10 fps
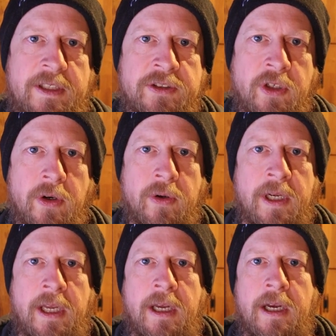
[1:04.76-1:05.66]
So
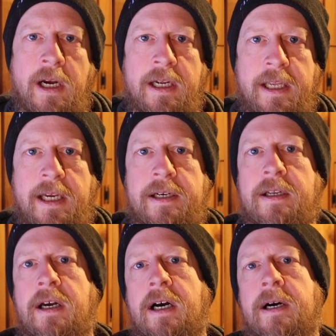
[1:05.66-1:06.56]

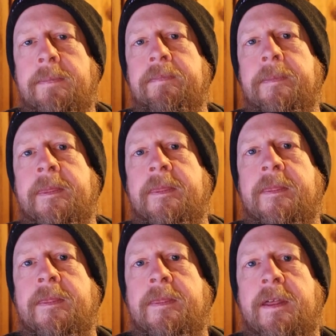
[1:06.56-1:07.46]
again,
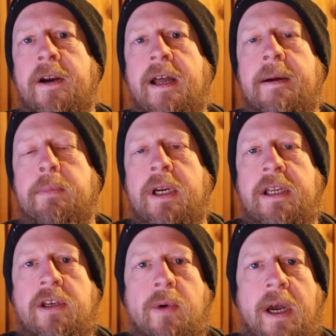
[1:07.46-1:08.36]
they're not
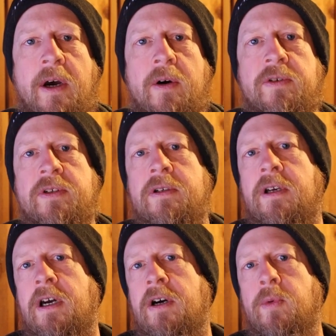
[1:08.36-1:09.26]
bringing you out
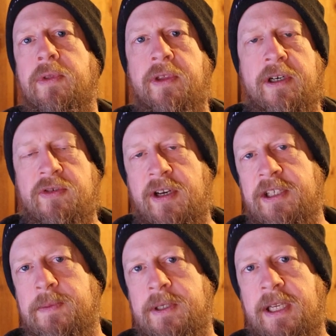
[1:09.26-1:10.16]
with their
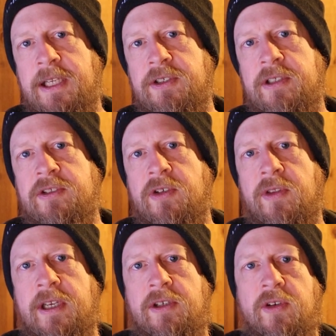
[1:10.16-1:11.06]
transportation, so
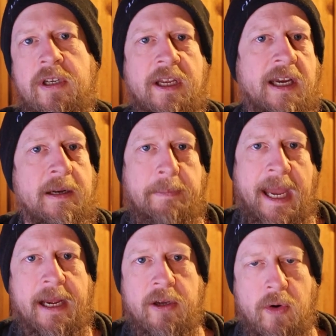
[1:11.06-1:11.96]
then you can kind of
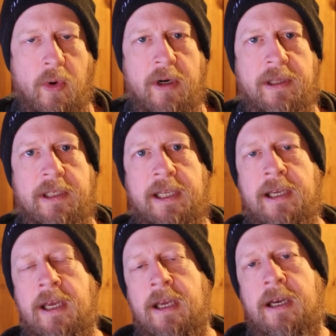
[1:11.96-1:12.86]
pack accordingly.
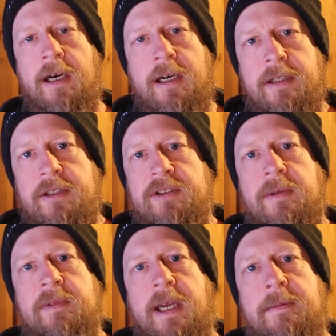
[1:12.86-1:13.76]

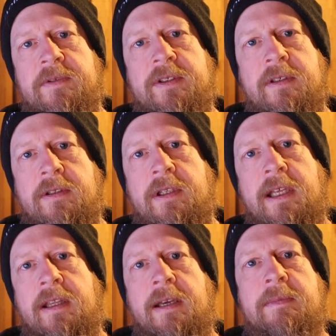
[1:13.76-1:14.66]
Sometimes
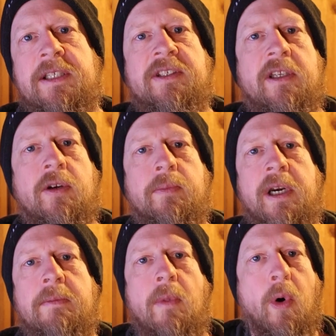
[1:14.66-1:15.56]
that means that you'll
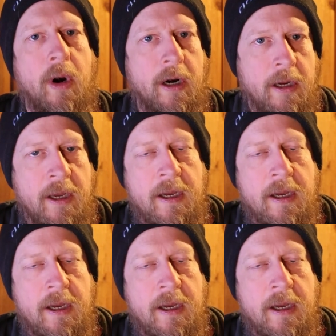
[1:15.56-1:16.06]
bring more